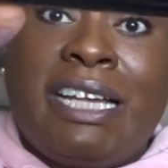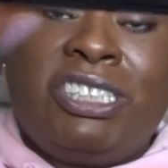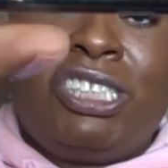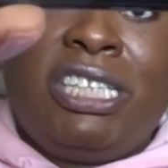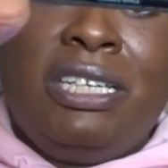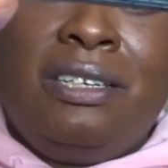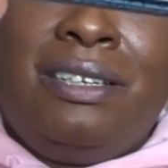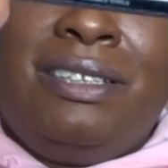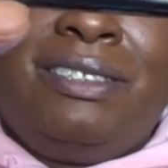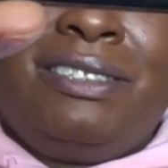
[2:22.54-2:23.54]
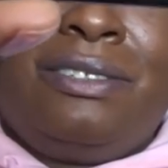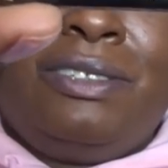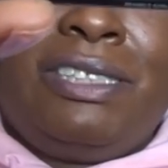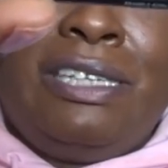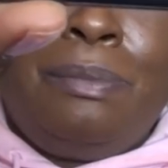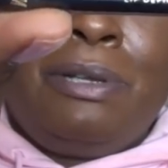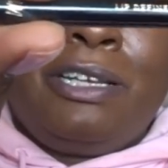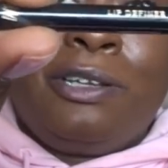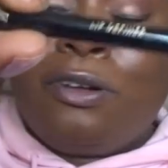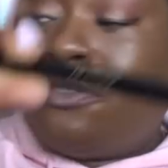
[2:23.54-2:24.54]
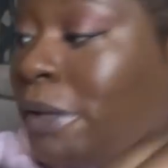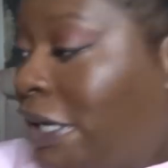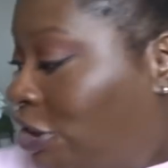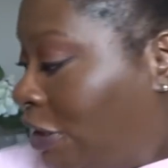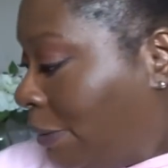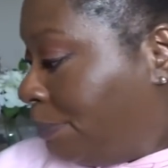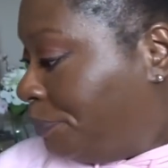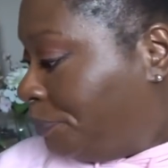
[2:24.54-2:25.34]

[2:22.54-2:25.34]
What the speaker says: actually. So it's a lip liner I got from H&M.